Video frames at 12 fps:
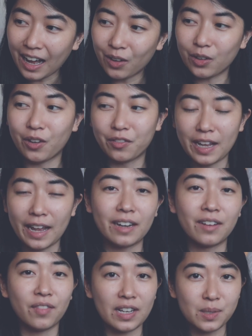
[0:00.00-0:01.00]
out of that
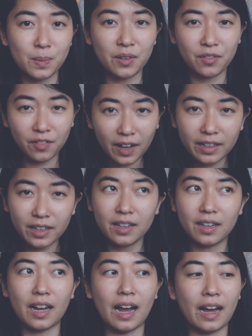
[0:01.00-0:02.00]
investment
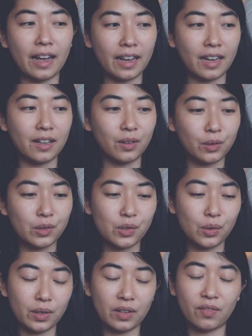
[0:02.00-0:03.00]
fund, I
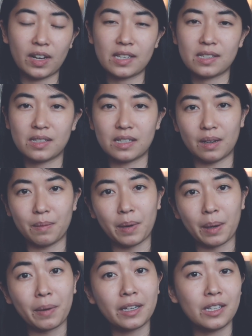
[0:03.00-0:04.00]
also invest
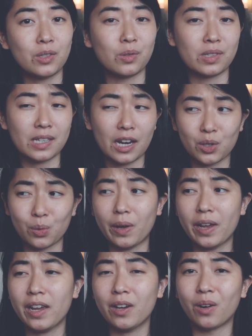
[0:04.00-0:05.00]
my money into Stash
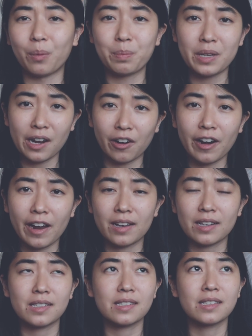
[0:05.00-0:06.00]
Away or
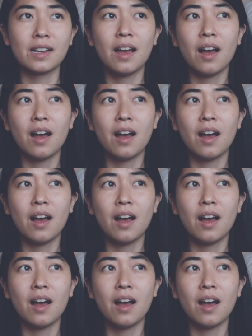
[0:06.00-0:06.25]
PRS,